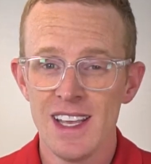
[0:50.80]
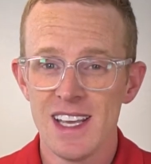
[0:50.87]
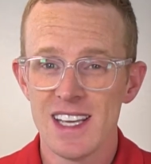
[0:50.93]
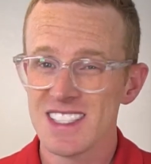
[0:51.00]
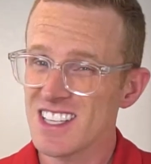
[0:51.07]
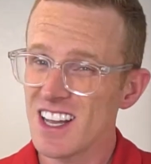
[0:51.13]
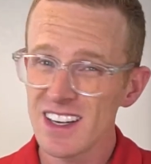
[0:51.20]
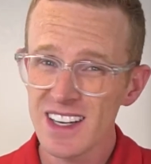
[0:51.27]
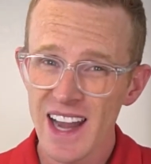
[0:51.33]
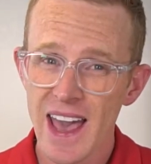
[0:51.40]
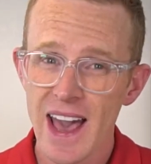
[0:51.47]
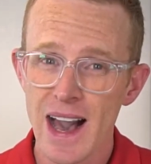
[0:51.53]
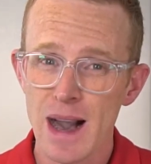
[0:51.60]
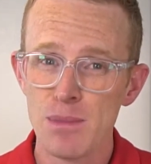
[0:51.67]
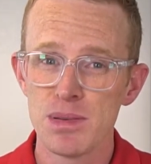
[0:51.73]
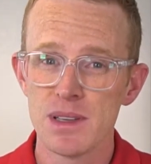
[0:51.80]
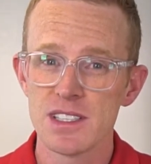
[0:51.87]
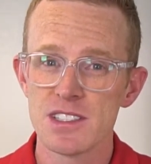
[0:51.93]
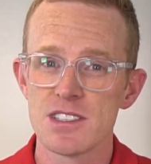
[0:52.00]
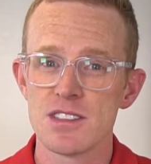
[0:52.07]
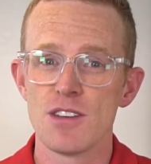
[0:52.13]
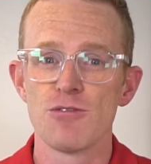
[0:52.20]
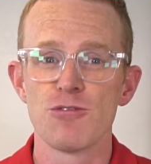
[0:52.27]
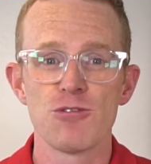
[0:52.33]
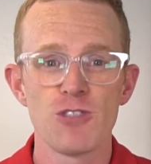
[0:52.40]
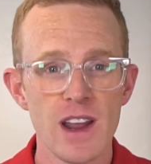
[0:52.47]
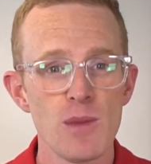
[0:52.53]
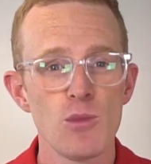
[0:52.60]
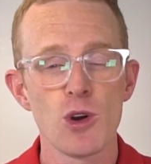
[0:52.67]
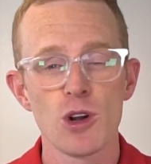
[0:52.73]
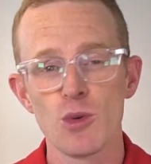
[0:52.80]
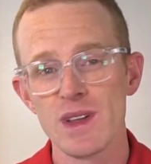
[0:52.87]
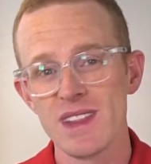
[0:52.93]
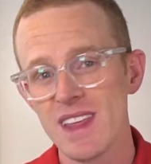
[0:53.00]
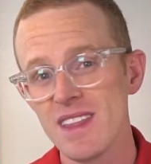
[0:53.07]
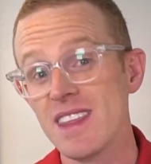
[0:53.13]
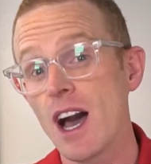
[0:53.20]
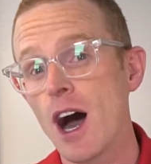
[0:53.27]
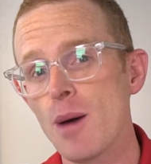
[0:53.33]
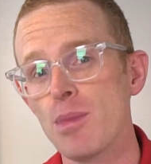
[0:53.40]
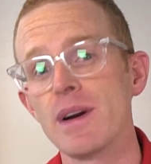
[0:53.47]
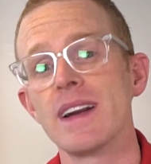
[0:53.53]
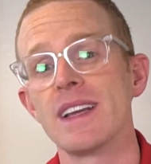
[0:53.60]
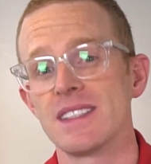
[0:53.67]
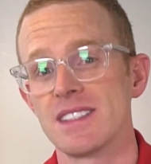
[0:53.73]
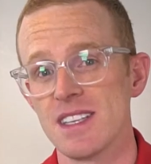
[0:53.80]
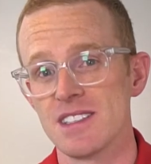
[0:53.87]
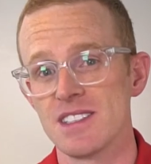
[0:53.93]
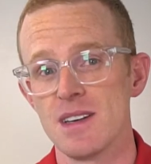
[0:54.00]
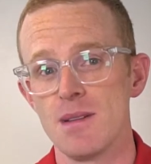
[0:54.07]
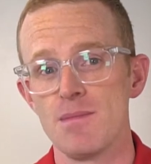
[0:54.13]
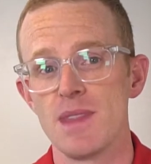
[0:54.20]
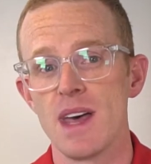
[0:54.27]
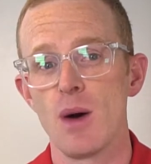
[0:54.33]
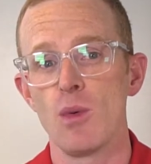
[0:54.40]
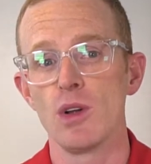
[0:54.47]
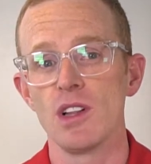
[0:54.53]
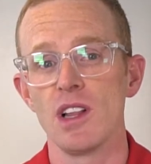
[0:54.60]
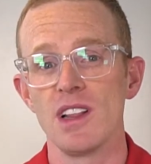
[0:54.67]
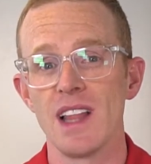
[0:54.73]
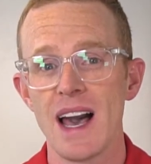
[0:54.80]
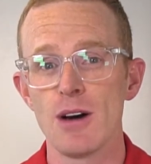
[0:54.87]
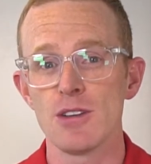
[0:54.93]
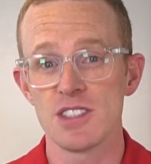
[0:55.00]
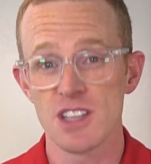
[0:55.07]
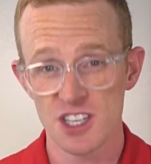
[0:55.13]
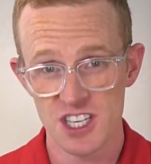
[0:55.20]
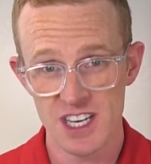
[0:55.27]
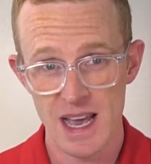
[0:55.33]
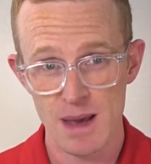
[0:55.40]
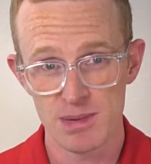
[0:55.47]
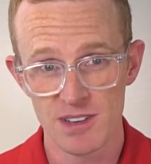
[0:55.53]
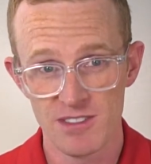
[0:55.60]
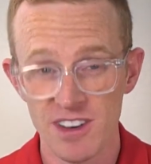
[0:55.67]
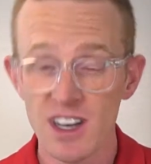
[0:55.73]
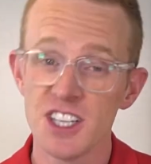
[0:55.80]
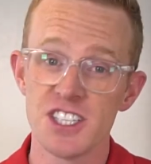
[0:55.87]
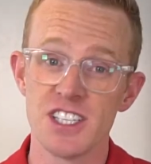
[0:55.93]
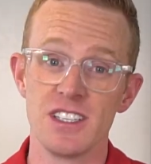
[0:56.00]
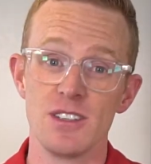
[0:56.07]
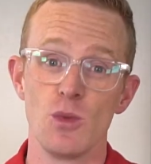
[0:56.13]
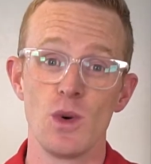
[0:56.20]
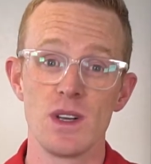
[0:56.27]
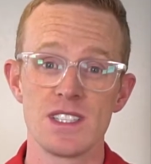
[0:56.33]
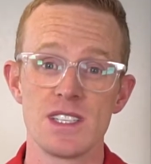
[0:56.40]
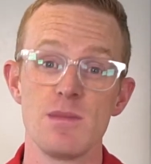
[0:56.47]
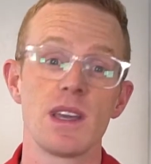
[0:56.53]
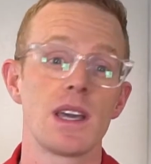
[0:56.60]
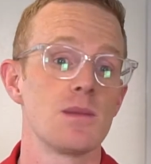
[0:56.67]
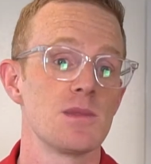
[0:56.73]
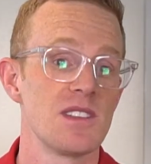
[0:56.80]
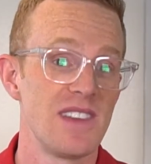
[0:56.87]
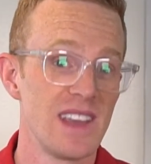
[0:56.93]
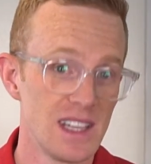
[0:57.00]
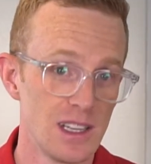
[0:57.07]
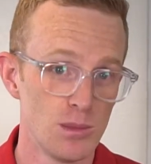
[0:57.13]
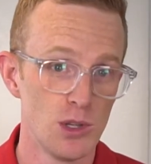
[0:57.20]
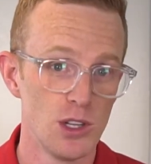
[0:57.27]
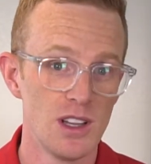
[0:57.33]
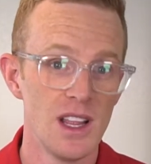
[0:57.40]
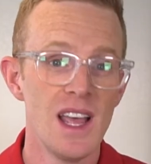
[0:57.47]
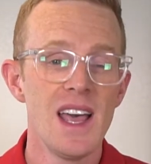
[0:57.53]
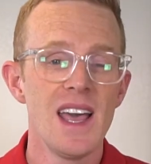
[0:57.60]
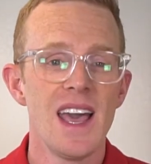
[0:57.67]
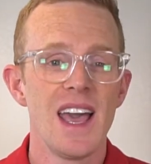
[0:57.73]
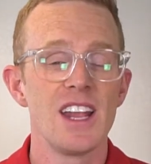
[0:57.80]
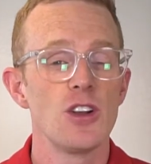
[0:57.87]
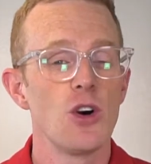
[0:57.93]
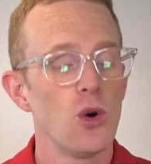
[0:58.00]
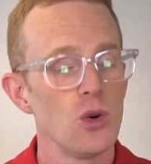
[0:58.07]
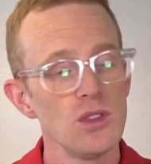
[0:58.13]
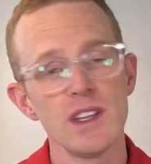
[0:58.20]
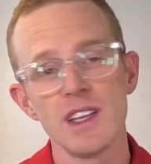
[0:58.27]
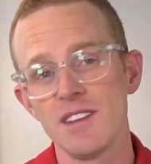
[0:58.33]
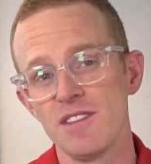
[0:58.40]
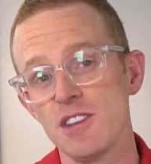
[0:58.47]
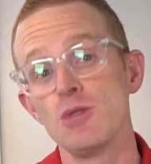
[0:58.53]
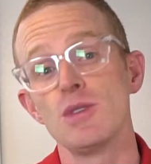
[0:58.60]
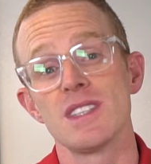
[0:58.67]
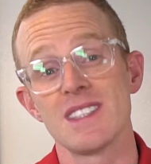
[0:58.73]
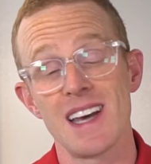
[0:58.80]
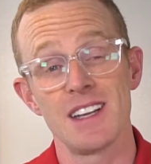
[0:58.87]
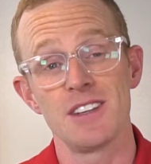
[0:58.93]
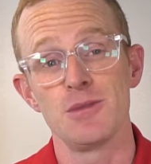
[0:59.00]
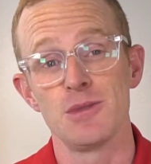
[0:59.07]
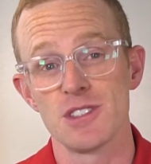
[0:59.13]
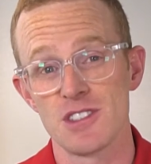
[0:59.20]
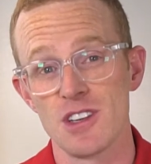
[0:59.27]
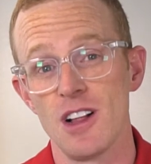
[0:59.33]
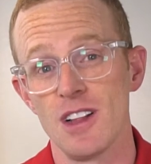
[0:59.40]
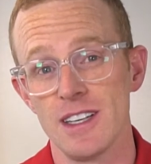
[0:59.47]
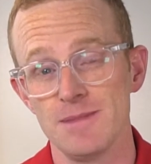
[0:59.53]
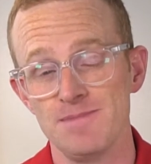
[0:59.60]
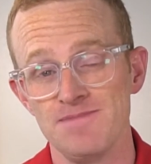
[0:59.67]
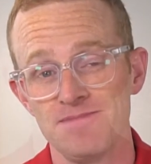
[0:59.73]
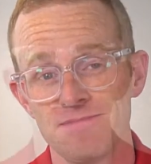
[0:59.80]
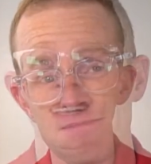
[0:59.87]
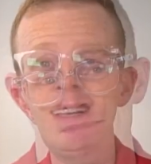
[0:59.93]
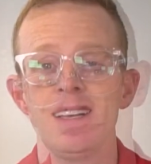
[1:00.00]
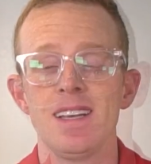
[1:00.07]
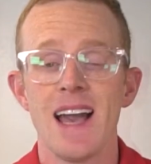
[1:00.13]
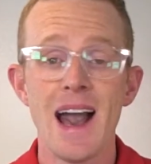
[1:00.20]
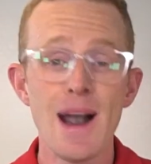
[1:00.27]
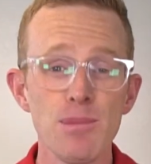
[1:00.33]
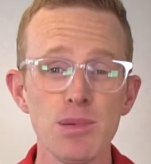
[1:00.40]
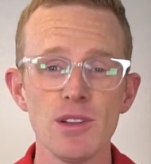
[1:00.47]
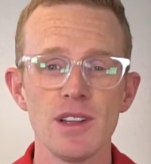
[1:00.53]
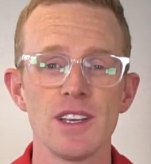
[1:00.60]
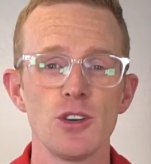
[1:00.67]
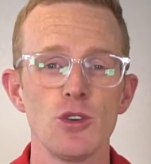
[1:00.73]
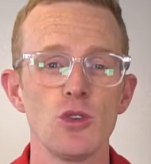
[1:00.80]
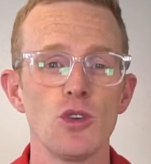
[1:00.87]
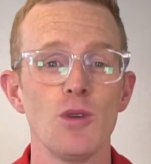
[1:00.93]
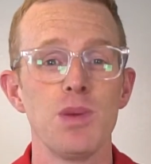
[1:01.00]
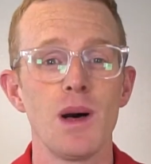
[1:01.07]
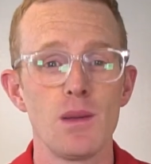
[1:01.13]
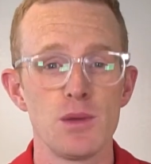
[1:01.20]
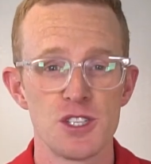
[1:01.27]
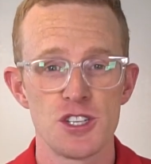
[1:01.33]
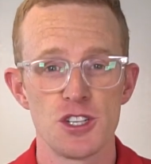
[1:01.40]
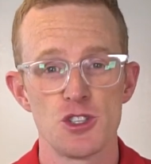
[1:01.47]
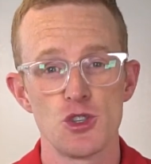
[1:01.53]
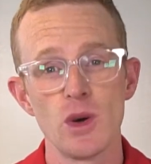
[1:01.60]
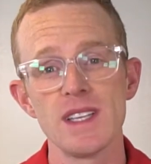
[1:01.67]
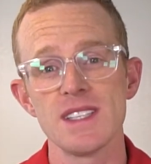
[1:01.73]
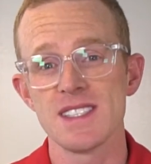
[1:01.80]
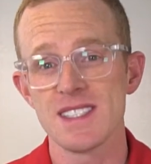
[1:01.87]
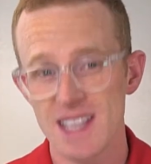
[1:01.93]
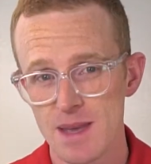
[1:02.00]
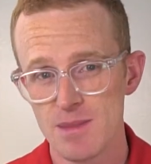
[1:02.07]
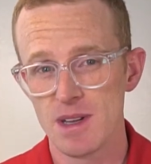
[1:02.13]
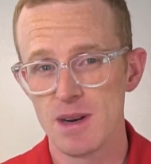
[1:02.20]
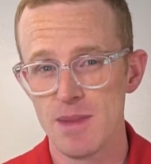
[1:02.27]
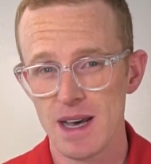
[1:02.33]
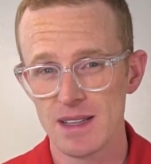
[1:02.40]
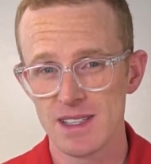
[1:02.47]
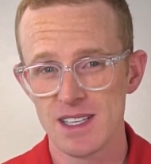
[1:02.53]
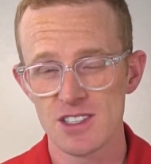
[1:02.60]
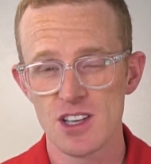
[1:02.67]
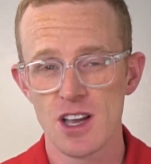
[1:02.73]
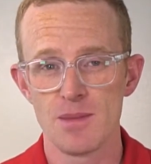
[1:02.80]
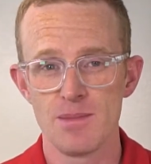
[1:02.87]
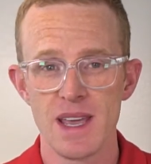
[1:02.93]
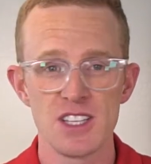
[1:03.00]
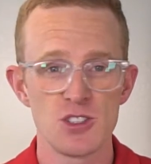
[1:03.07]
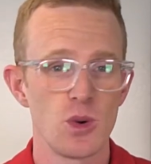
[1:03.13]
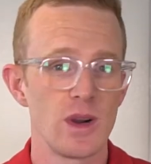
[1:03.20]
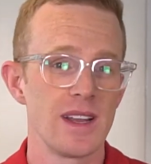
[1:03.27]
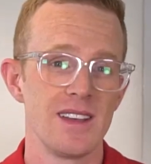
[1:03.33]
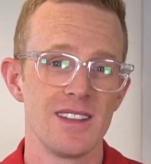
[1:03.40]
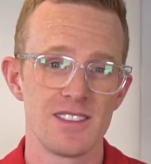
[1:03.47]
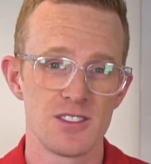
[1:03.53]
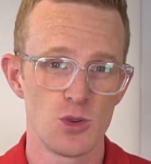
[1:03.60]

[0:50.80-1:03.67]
It's not an app, it's the framework within the operating system that will allow such an app to function once it becomes available, and only if you decide to install it. Apple and Google published a joint statement about this on May 20th,